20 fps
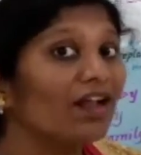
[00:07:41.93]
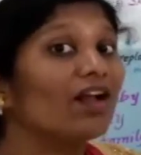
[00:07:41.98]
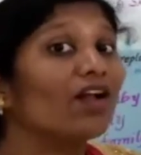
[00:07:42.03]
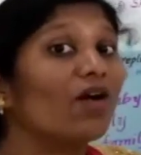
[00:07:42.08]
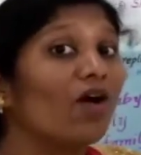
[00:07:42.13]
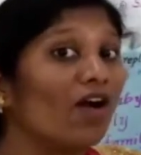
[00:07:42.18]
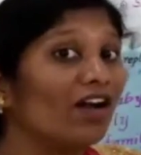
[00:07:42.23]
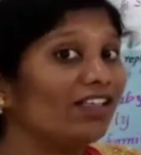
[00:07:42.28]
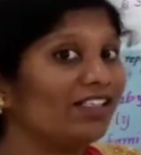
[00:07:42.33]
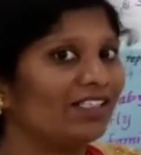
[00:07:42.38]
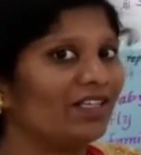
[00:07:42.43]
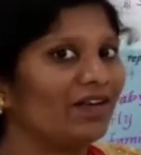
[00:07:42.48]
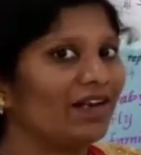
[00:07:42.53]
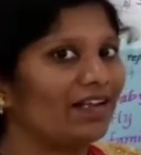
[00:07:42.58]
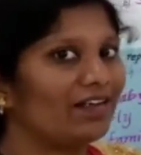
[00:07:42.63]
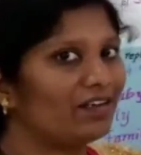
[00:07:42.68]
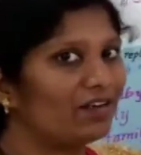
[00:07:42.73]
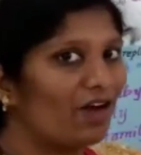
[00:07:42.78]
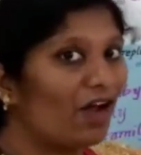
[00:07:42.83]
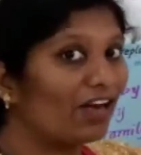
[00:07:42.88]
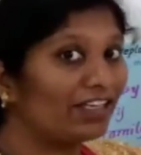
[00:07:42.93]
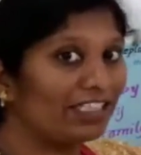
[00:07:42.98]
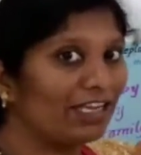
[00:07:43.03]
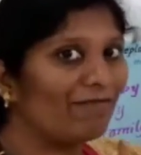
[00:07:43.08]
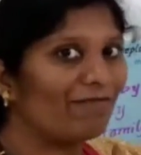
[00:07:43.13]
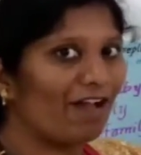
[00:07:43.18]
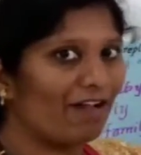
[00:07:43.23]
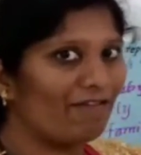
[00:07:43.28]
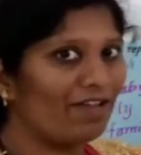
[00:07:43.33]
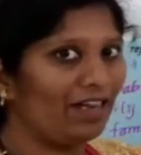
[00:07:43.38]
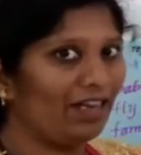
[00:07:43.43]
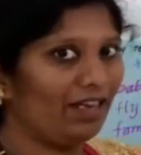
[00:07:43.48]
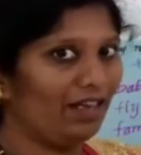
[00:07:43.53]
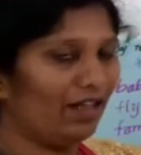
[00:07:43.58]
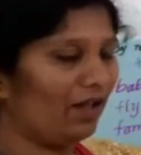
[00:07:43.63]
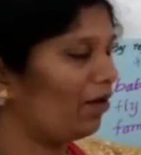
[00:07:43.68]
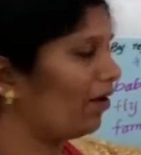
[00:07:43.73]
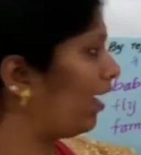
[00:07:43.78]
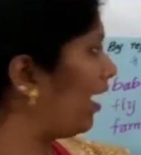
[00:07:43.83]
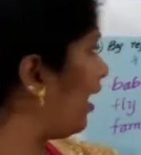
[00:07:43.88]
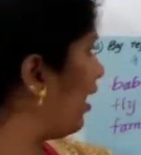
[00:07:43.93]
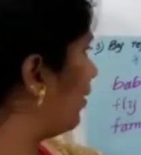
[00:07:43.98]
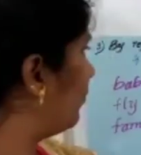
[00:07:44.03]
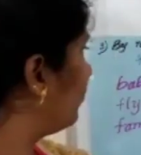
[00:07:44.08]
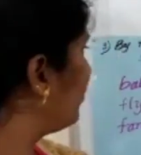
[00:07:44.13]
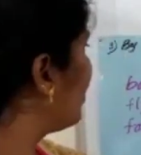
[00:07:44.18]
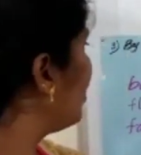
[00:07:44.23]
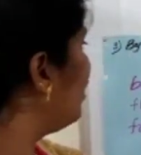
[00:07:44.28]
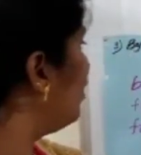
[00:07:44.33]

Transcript: consonant, not a vowel. Okay.